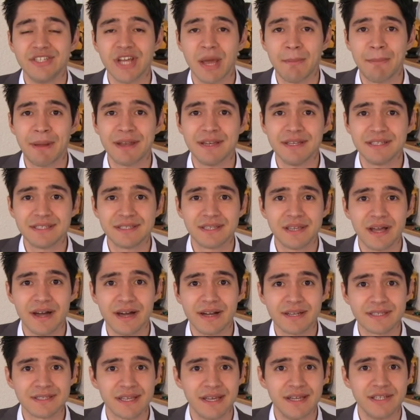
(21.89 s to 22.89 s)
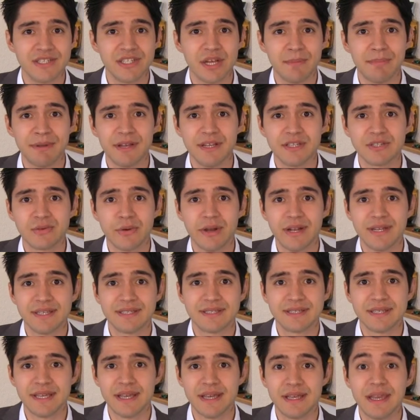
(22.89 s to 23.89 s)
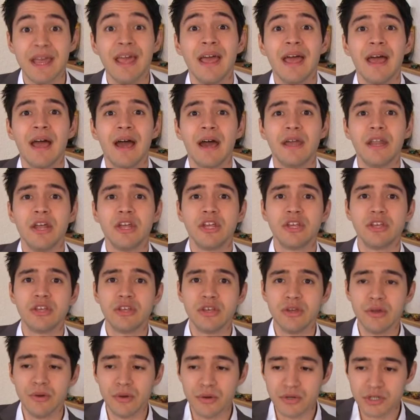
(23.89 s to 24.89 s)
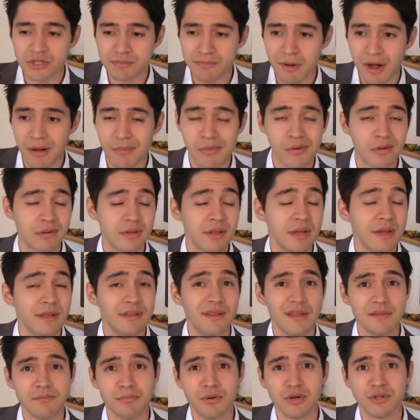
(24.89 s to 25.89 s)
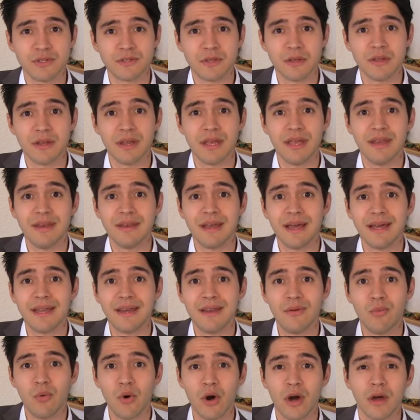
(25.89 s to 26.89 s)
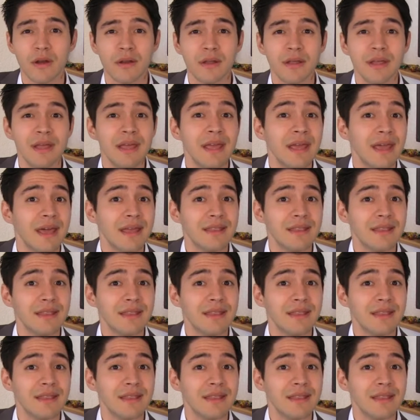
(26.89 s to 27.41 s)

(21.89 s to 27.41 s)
Japanese stocks and Japanese real estate had a huge bubble that bursted in 91.